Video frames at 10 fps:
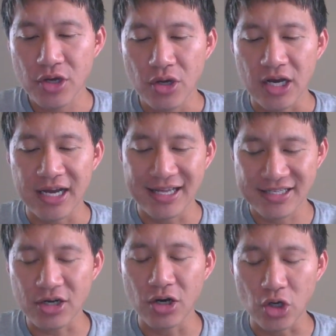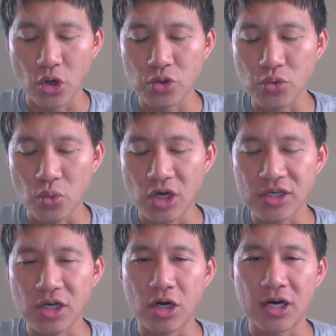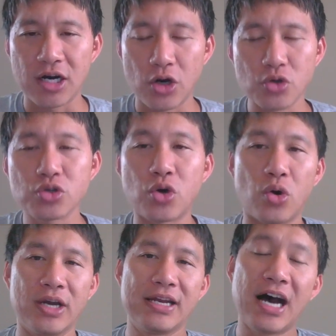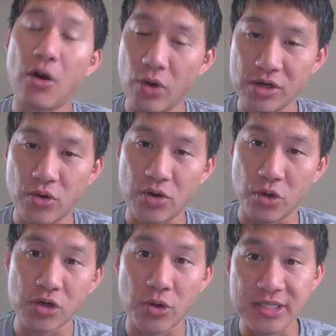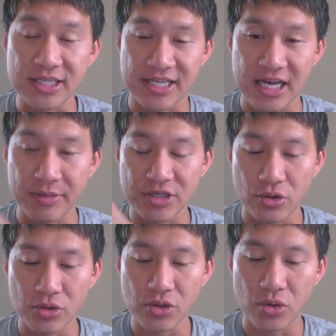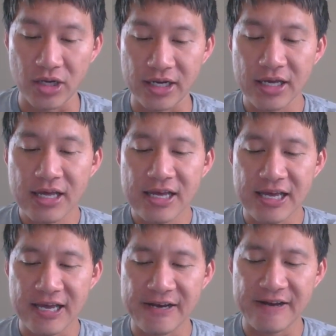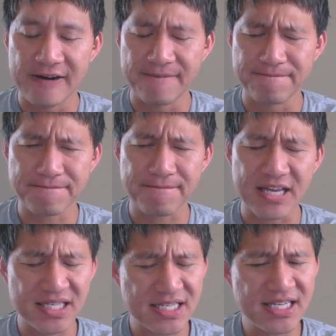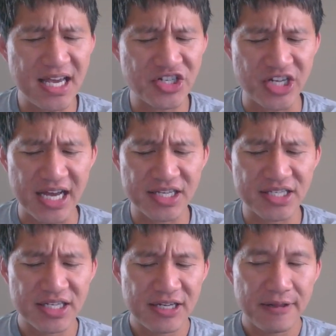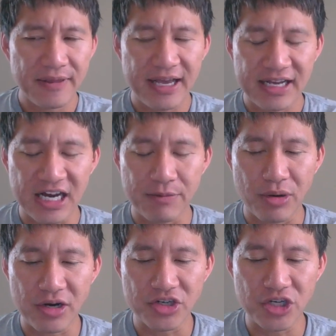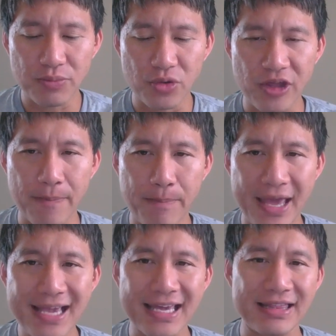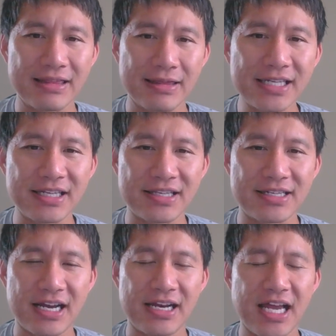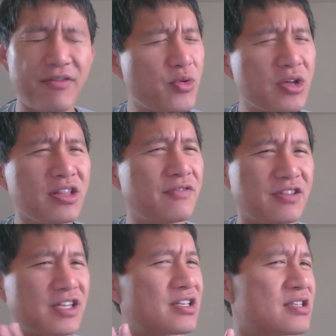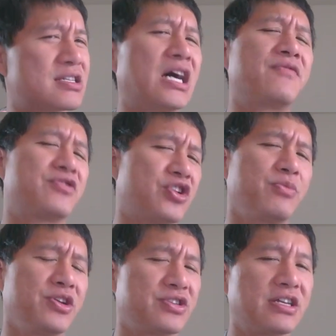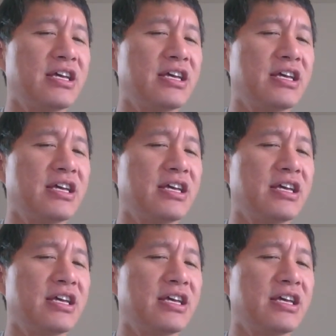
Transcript: Uh, it's called Own One uh, Own Coin, not One Coin. One Coin's a scam. It's Own Coin, and um, C H X got a partnership with a bank in Liechtenstein. Everyone loves Liechtenstein for some reason,